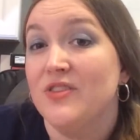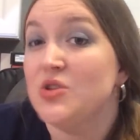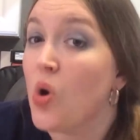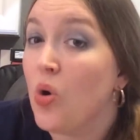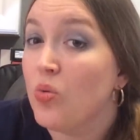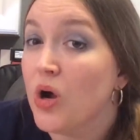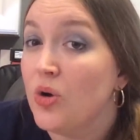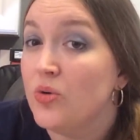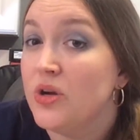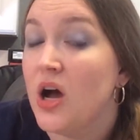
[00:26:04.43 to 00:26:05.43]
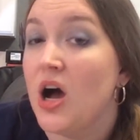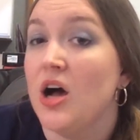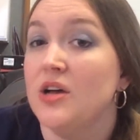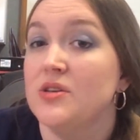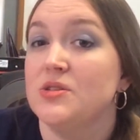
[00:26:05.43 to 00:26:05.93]
a toll road,
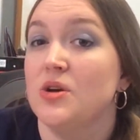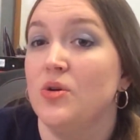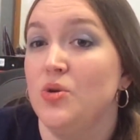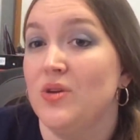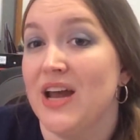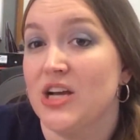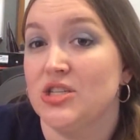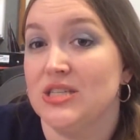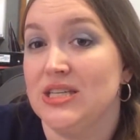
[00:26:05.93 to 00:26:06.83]
so you can actually